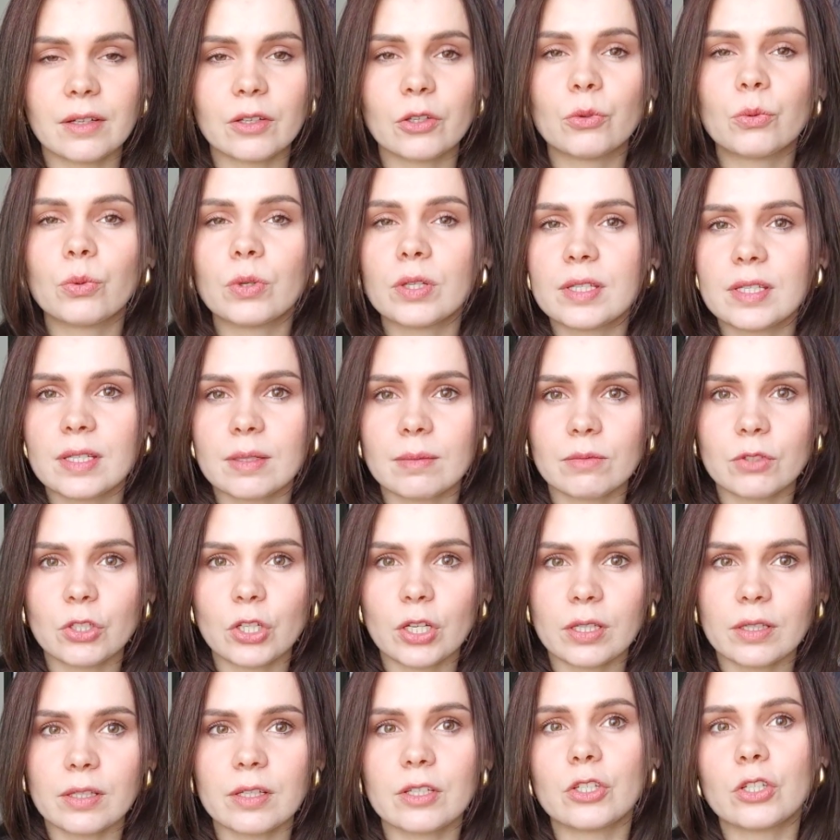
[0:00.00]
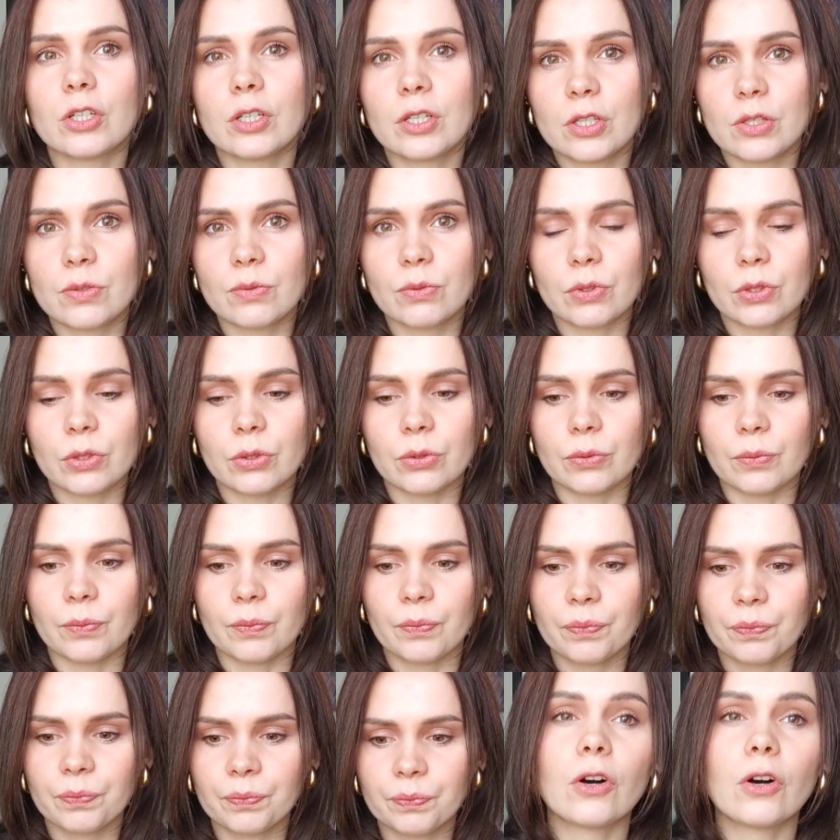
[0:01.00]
you want some challenge, it's for you.